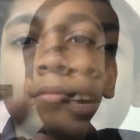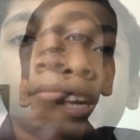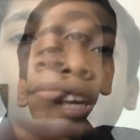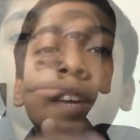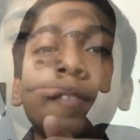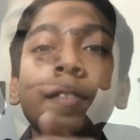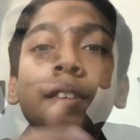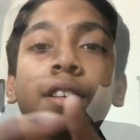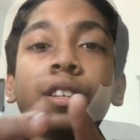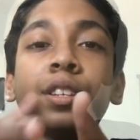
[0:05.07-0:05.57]

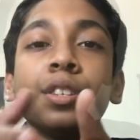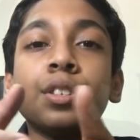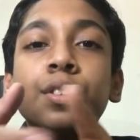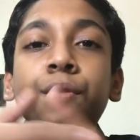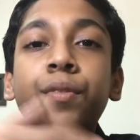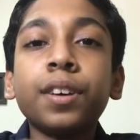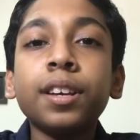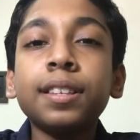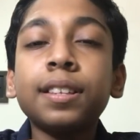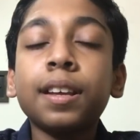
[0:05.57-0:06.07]
If this is the
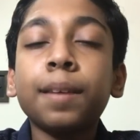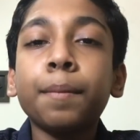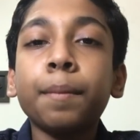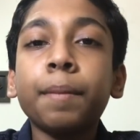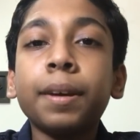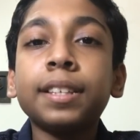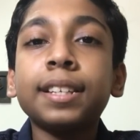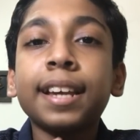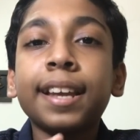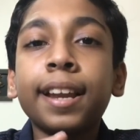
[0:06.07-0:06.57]
first time in
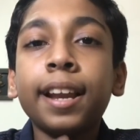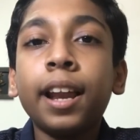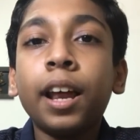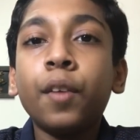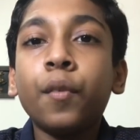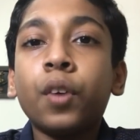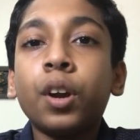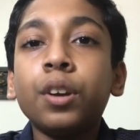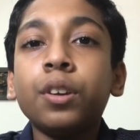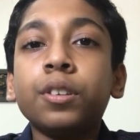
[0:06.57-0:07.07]
my channel
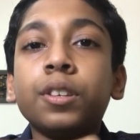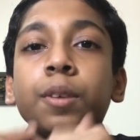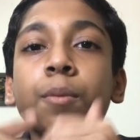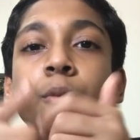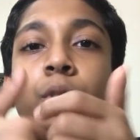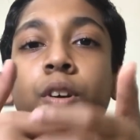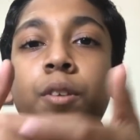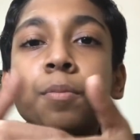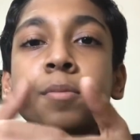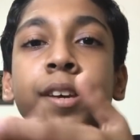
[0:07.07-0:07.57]
and want to see
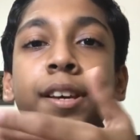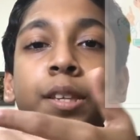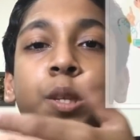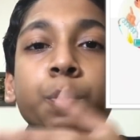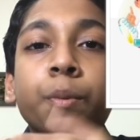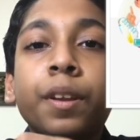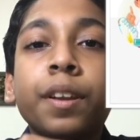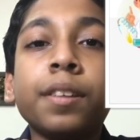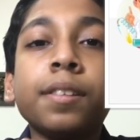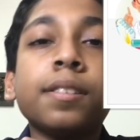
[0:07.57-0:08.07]
more of my
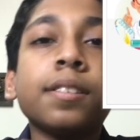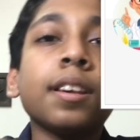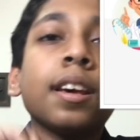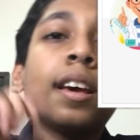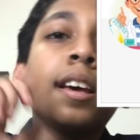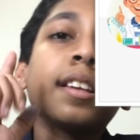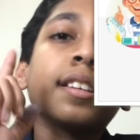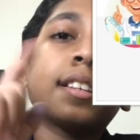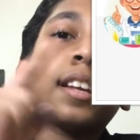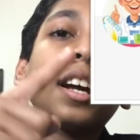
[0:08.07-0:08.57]
experience,
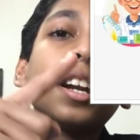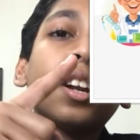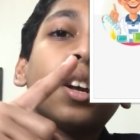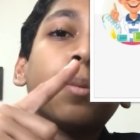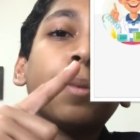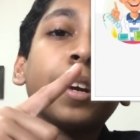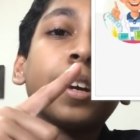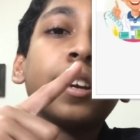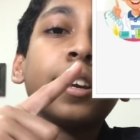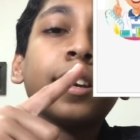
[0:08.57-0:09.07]
start now
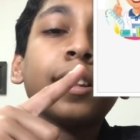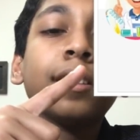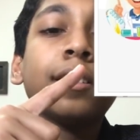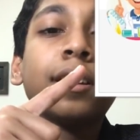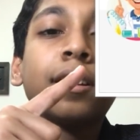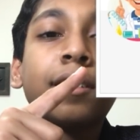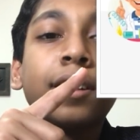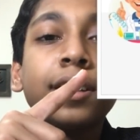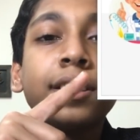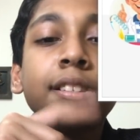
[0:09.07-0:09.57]
by clicking
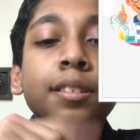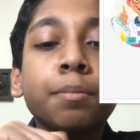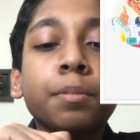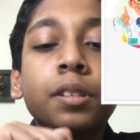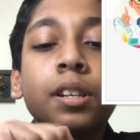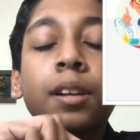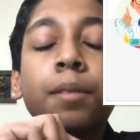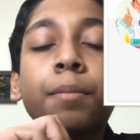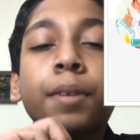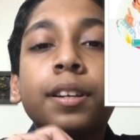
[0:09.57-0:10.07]
the red
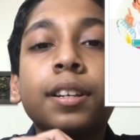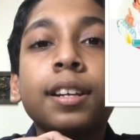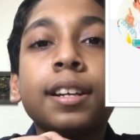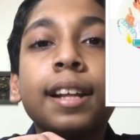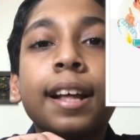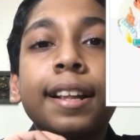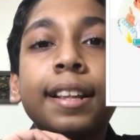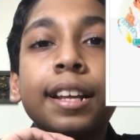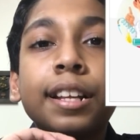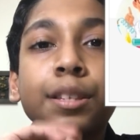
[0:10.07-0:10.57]
subscribe button
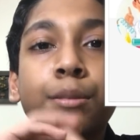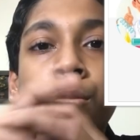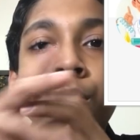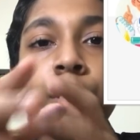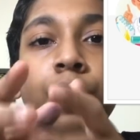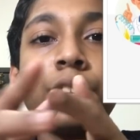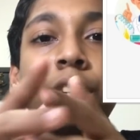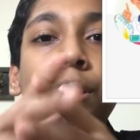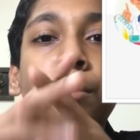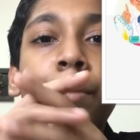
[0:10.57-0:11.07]
and that small
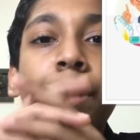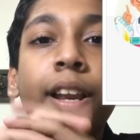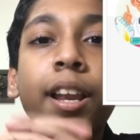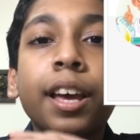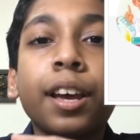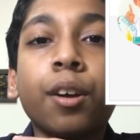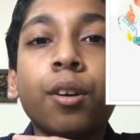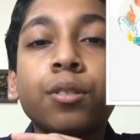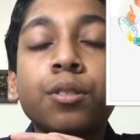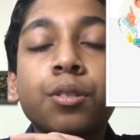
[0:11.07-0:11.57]
little bell
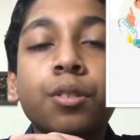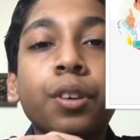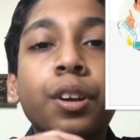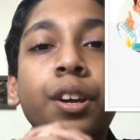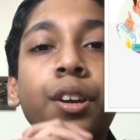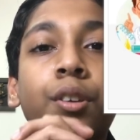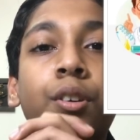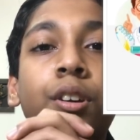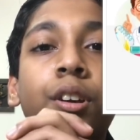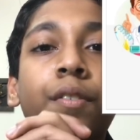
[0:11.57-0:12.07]
icon so you
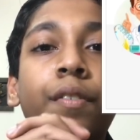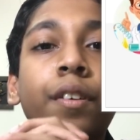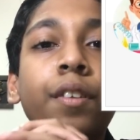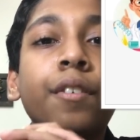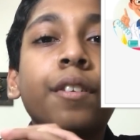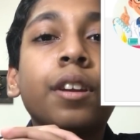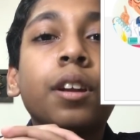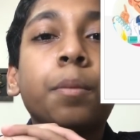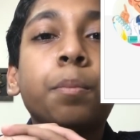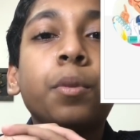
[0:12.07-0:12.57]
get notified
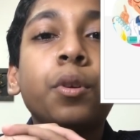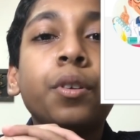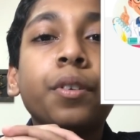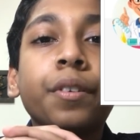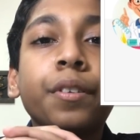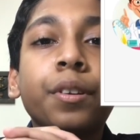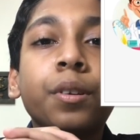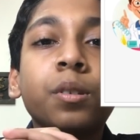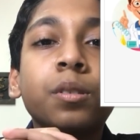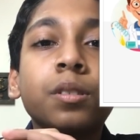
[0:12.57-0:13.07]
when I upload
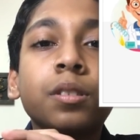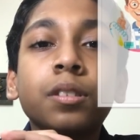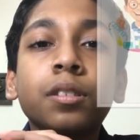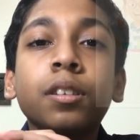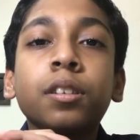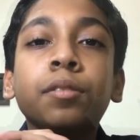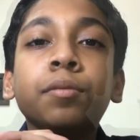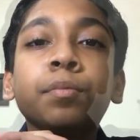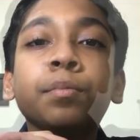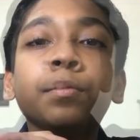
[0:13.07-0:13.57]
videos.
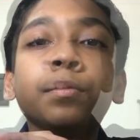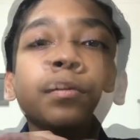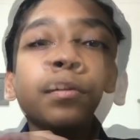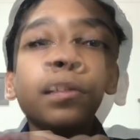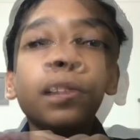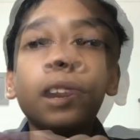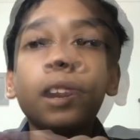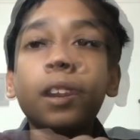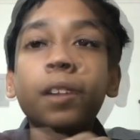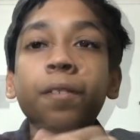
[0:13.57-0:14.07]

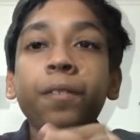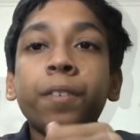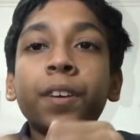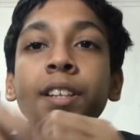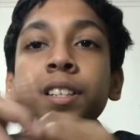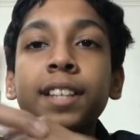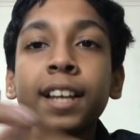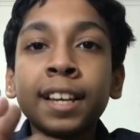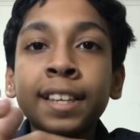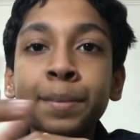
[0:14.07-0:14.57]
Our
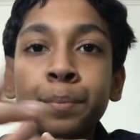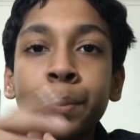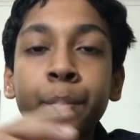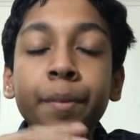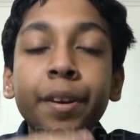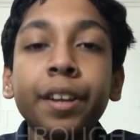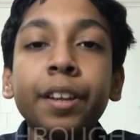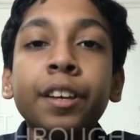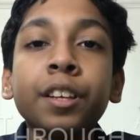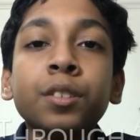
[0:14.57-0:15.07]
first
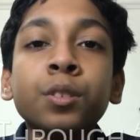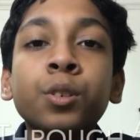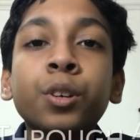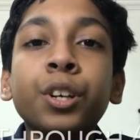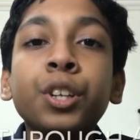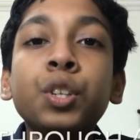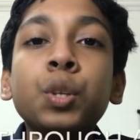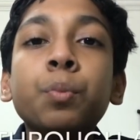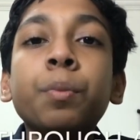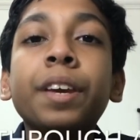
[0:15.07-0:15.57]
experiment is
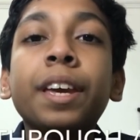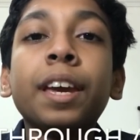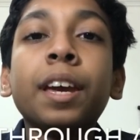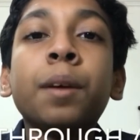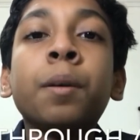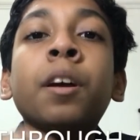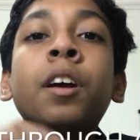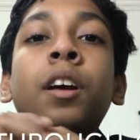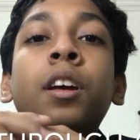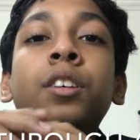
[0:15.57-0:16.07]
going to be
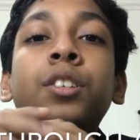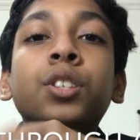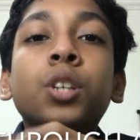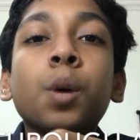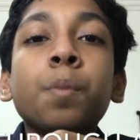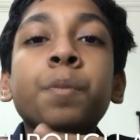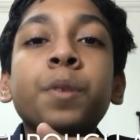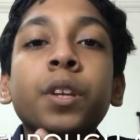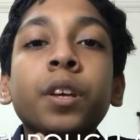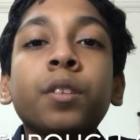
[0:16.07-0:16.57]
a
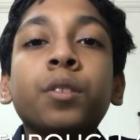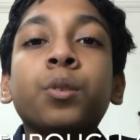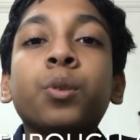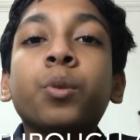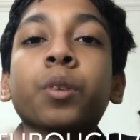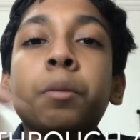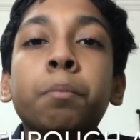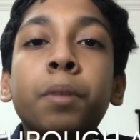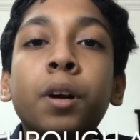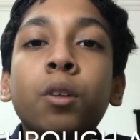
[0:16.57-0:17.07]
chopstick through
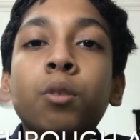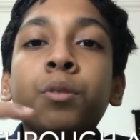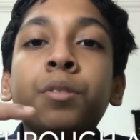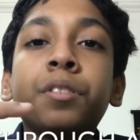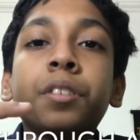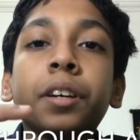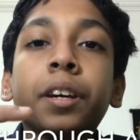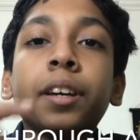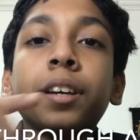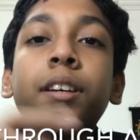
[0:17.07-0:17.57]
a balloon
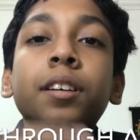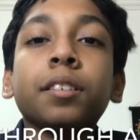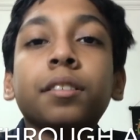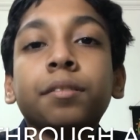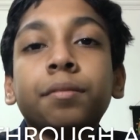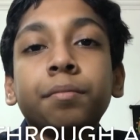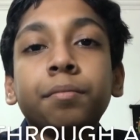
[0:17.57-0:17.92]
trick.